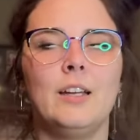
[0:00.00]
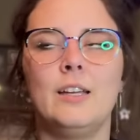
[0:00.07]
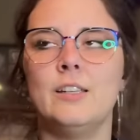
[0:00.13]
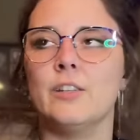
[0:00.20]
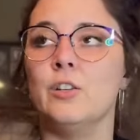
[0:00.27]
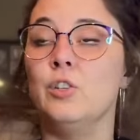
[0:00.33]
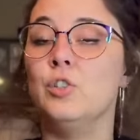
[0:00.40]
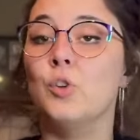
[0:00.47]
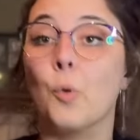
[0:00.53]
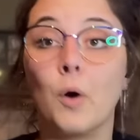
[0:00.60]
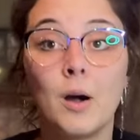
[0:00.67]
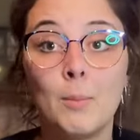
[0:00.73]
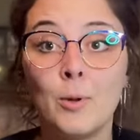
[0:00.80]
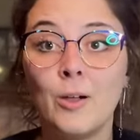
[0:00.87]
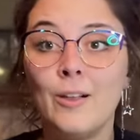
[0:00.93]
is
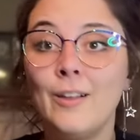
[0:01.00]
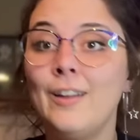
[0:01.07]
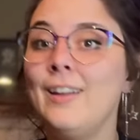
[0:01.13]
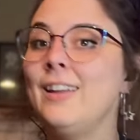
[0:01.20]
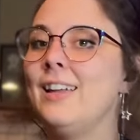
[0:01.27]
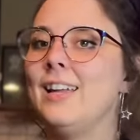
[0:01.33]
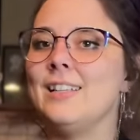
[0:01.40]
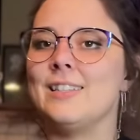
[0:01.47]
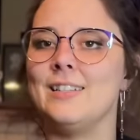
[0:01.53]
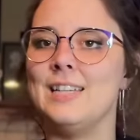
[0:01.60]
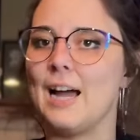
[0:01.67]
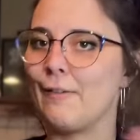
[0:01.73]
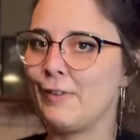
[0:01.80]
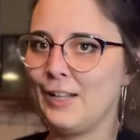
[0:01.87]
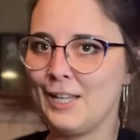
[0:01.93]
adorable. It's
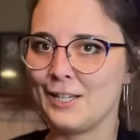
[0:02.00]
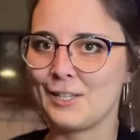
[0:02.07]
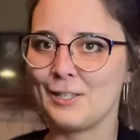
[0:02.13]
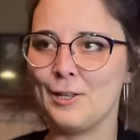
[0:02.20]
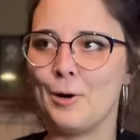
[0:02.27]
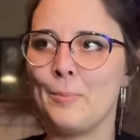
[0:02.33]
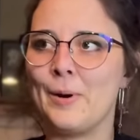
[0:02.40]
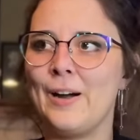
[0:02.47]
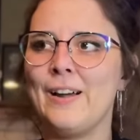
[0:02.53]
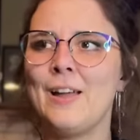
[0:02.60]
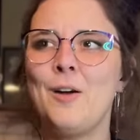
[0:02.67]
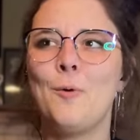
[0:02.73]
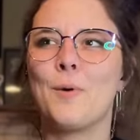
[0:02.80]
definitely a slow burn.